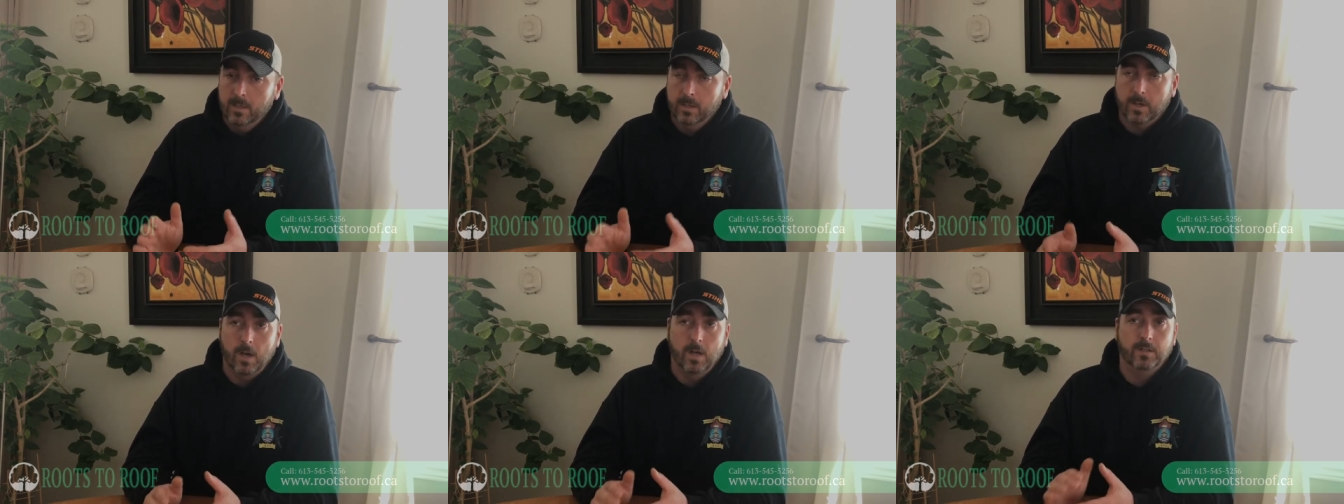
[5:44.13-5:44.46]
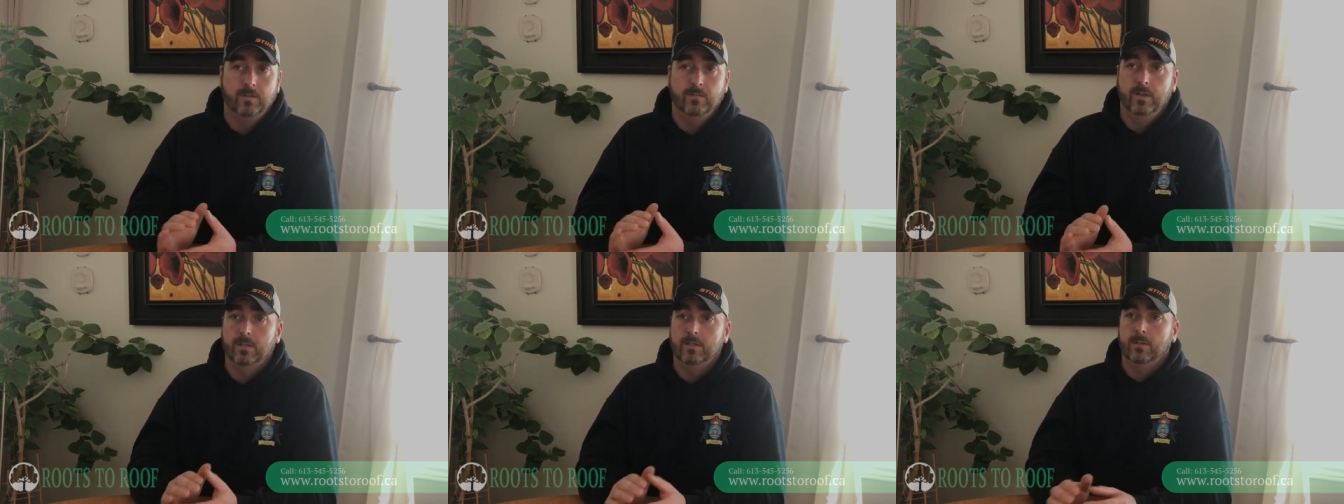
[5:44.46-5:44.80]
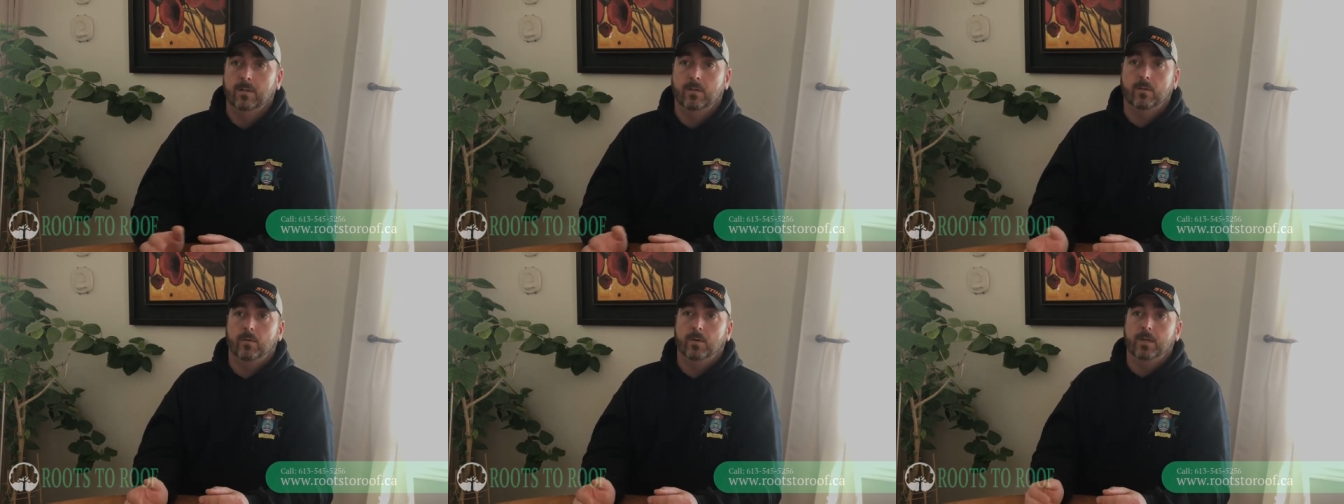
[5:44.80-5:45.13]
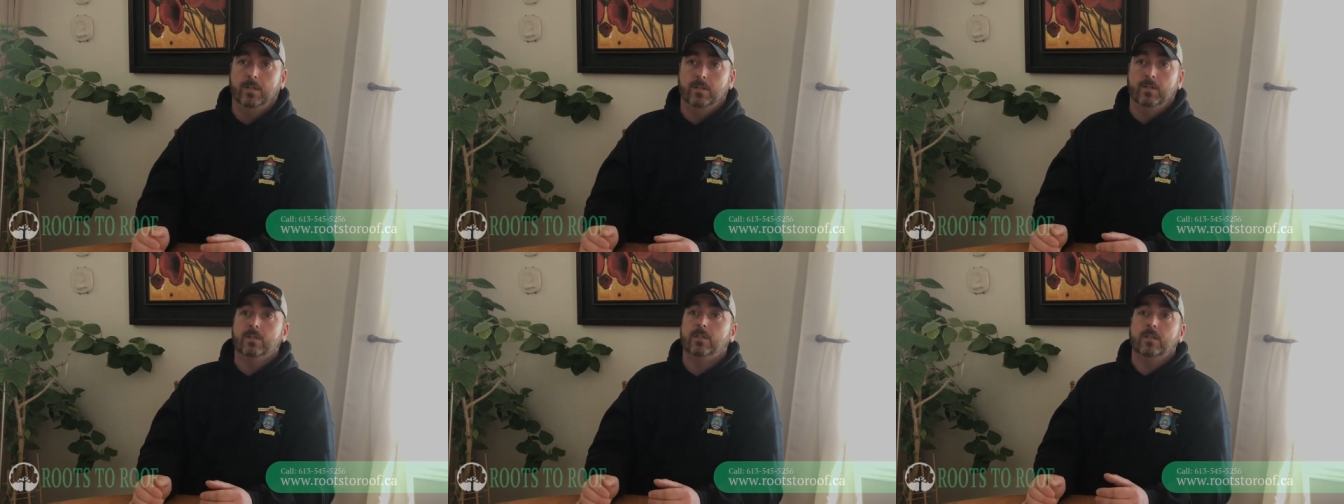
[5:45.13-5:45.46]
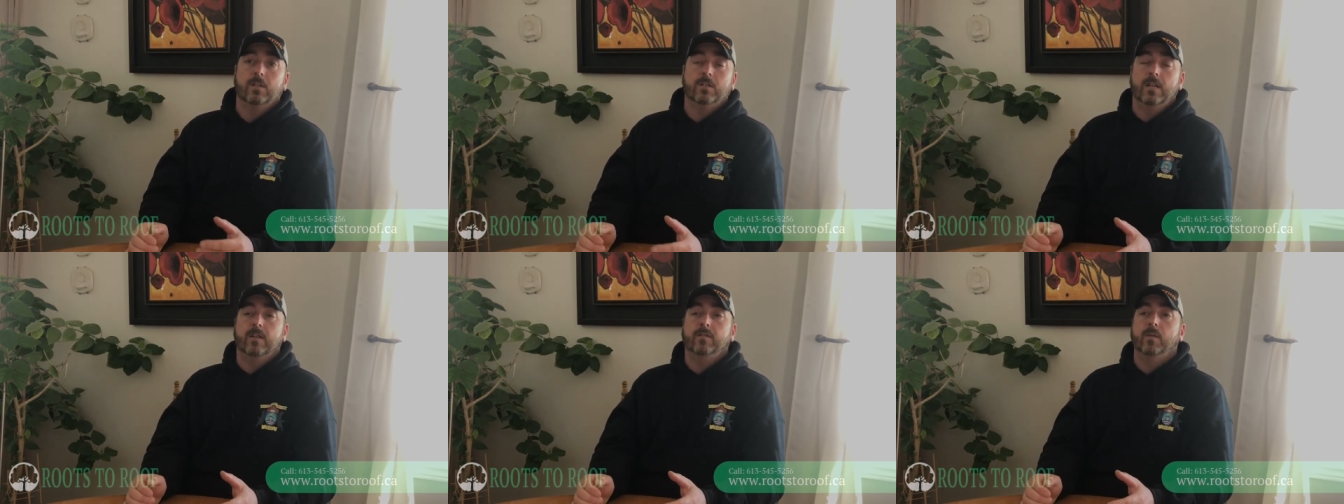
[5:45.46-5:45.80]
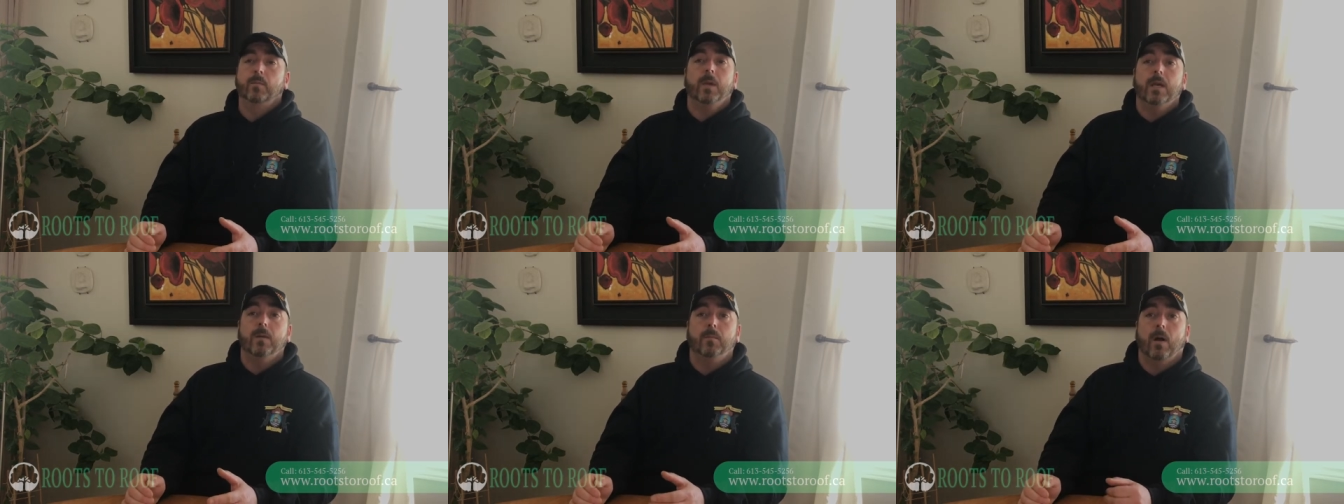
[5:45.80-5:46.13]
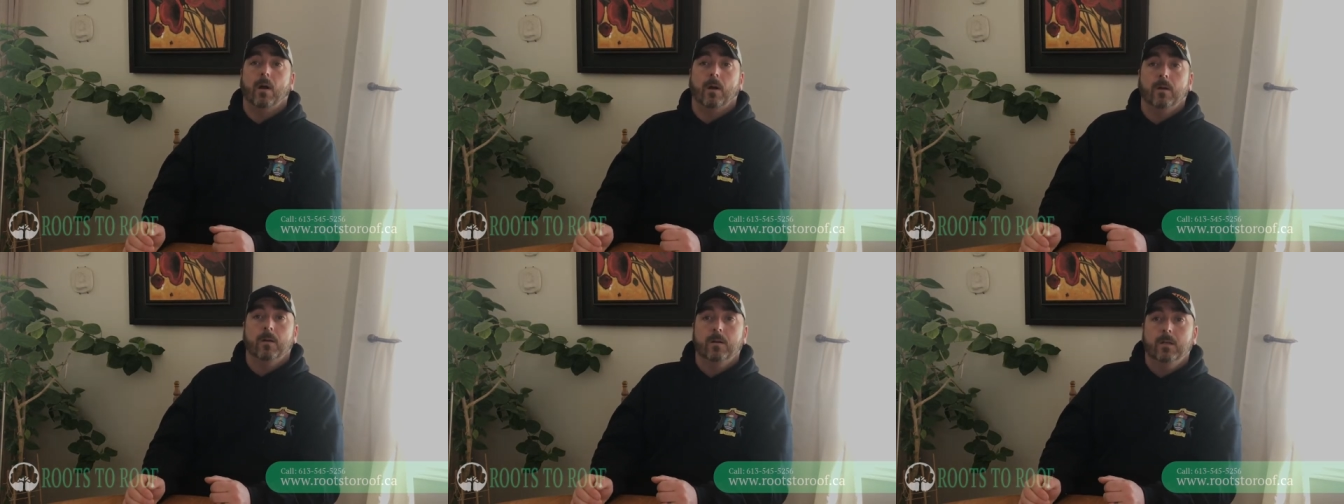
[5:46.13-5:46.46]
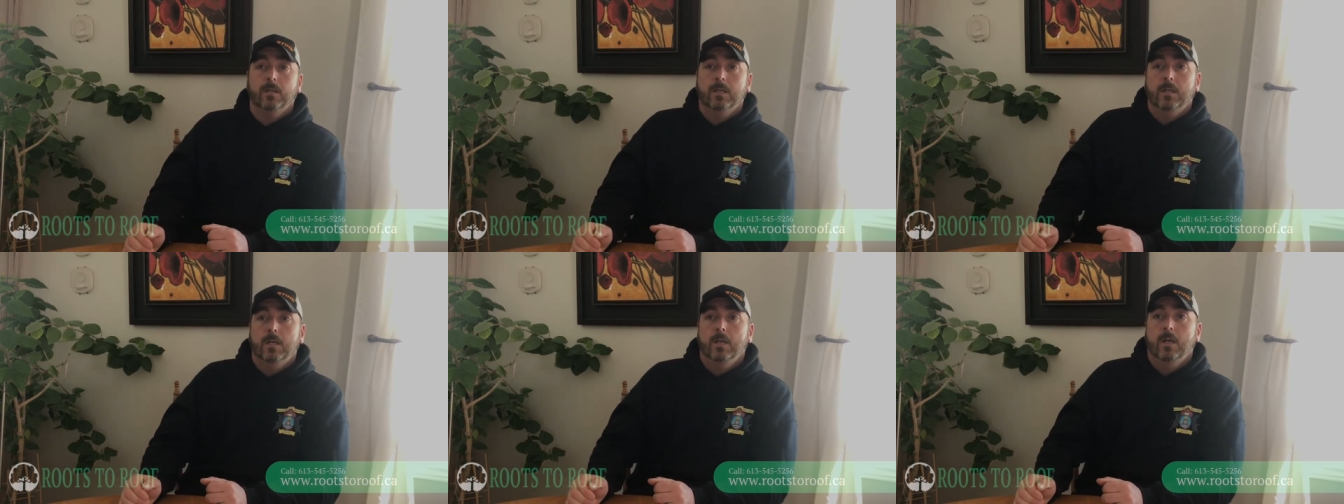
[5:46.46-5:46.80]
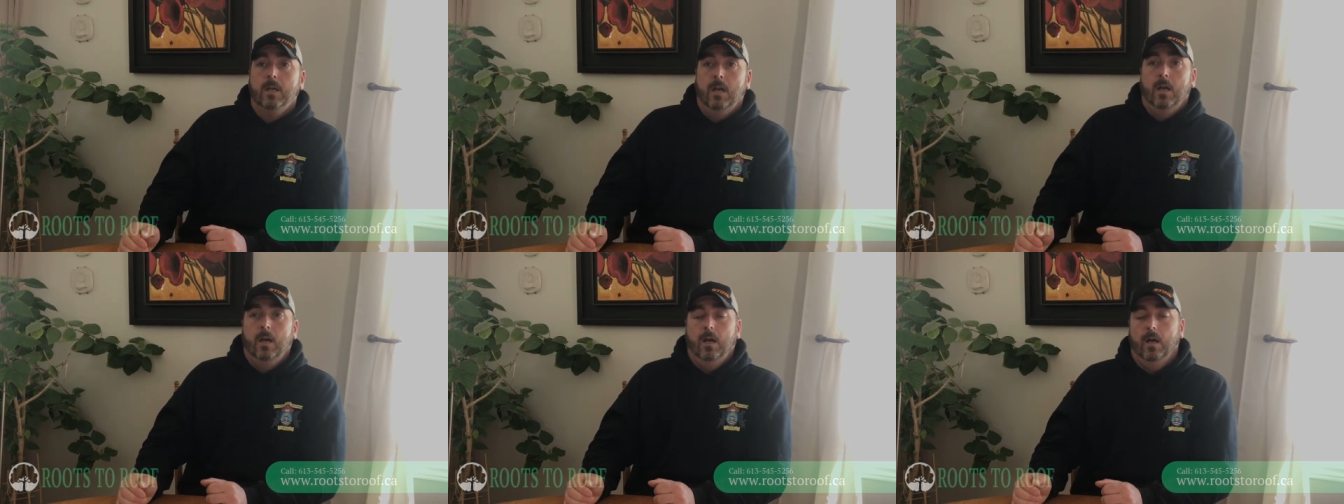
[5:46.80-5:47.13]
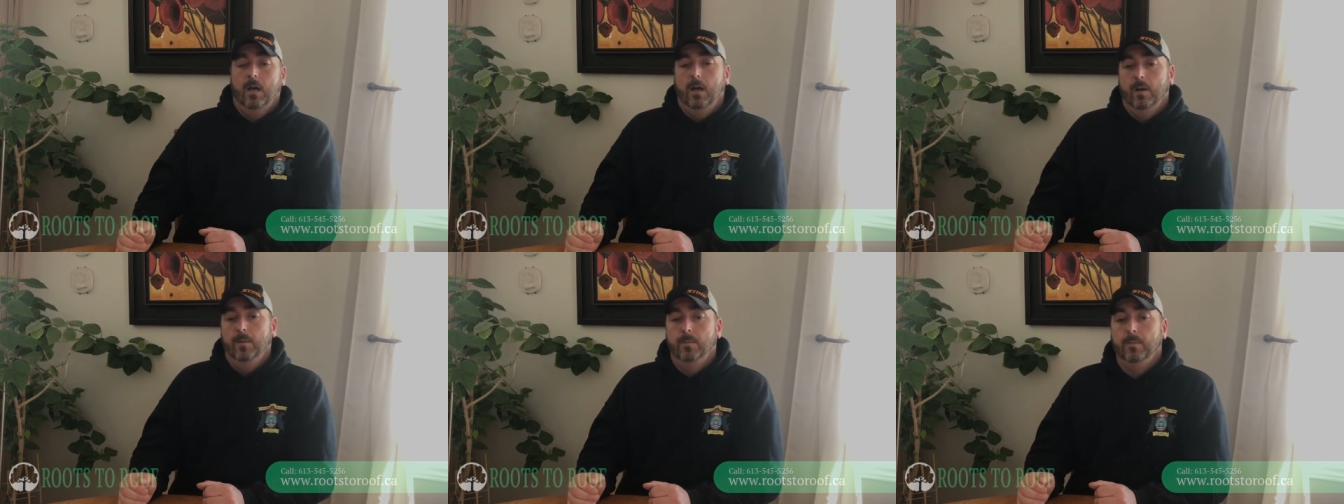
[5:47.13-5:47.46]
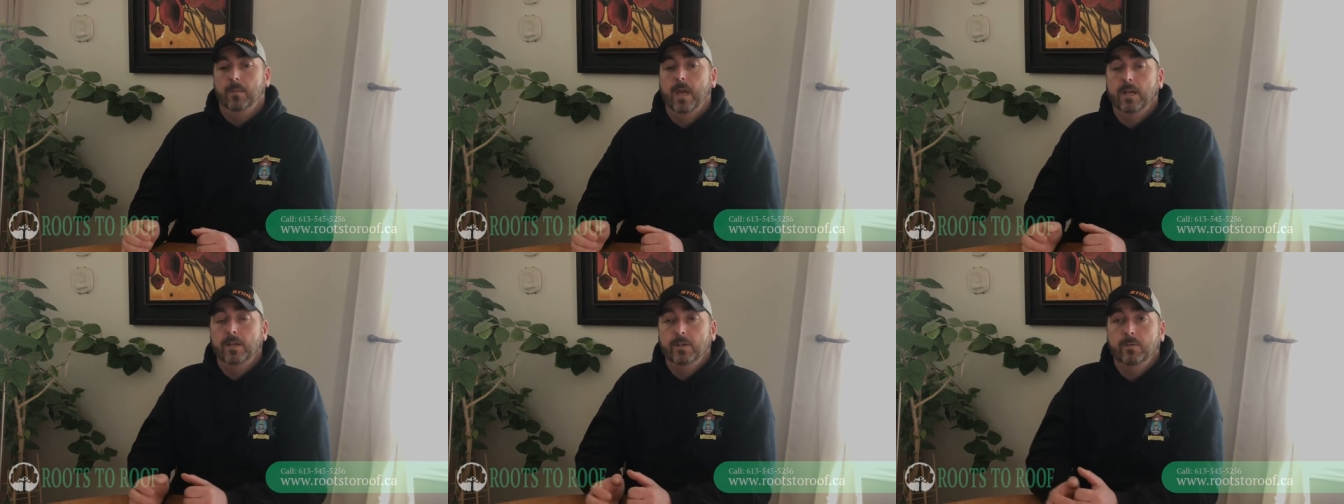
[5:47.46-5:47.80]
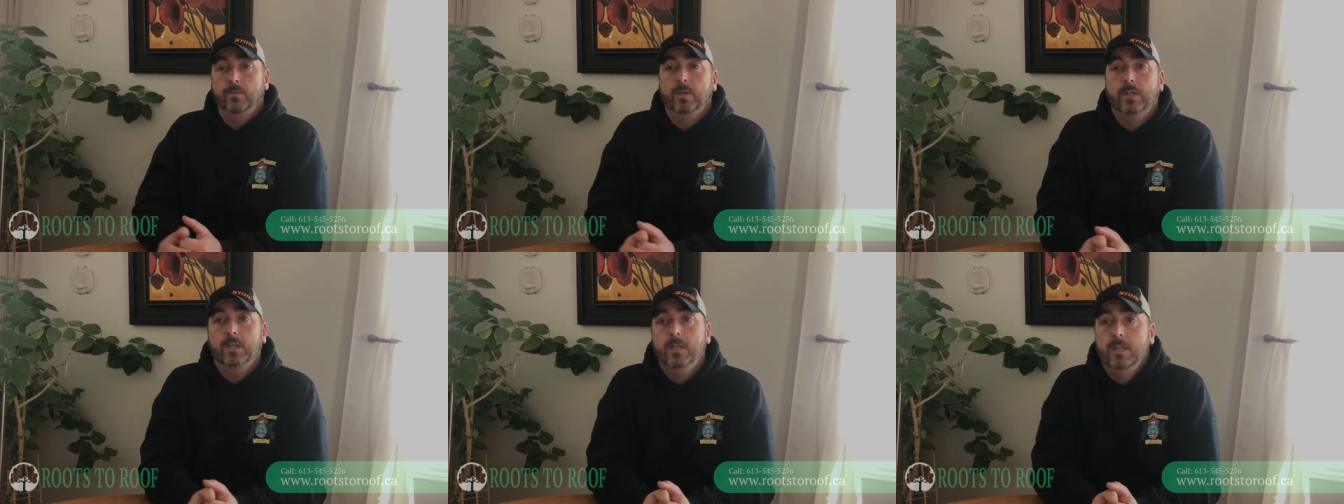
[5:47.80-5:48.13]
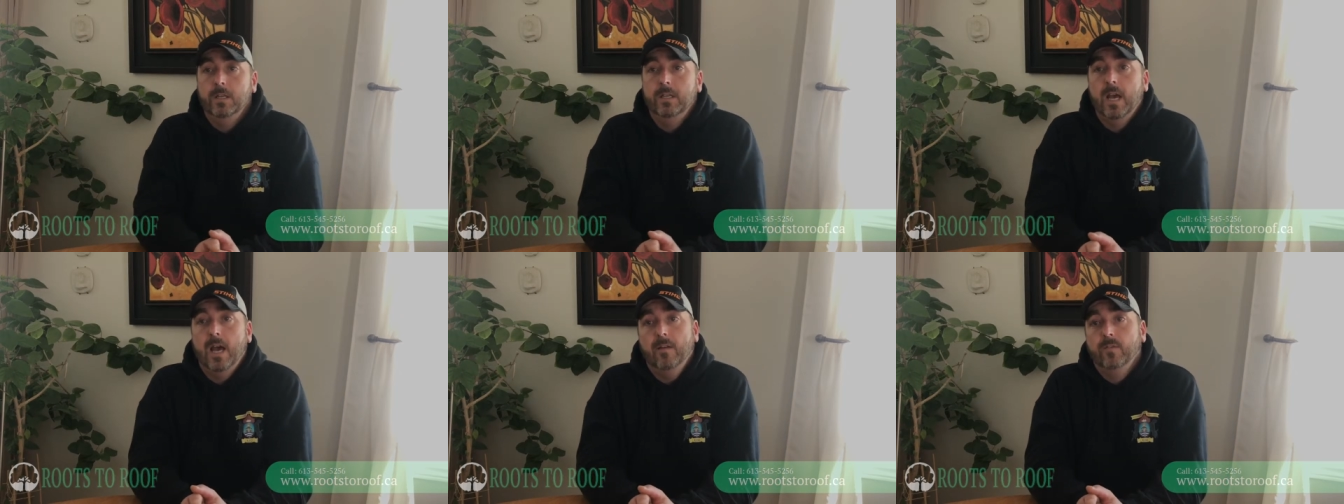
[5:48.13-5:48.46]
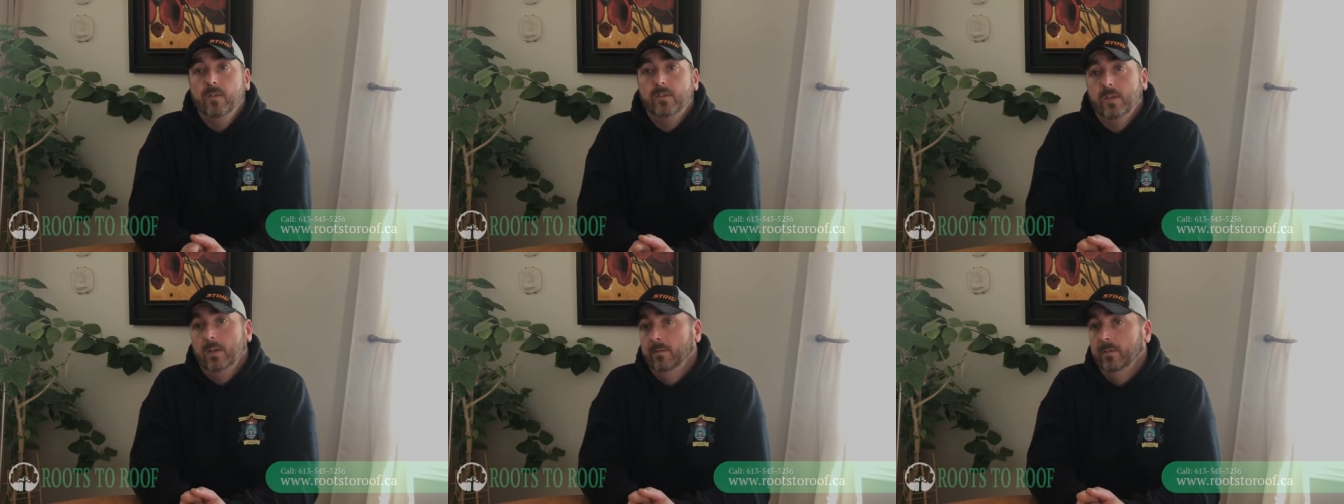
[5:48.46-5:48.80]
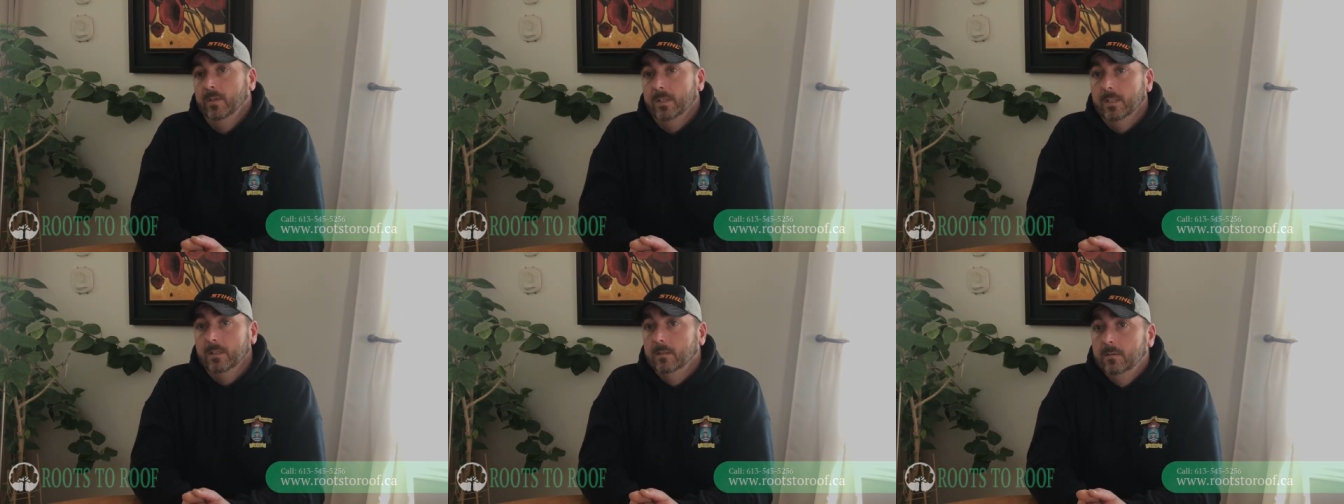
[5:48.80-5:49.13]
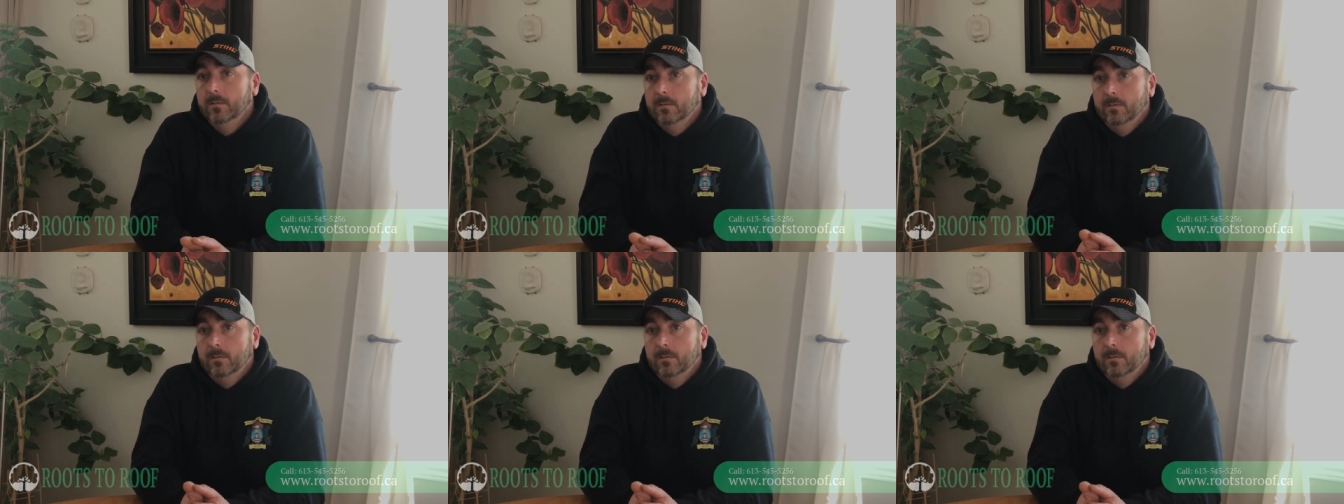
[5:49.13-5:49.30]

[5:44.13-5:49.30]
Conservation Authority just doesn't have the manpower, and you really need to have the site visit.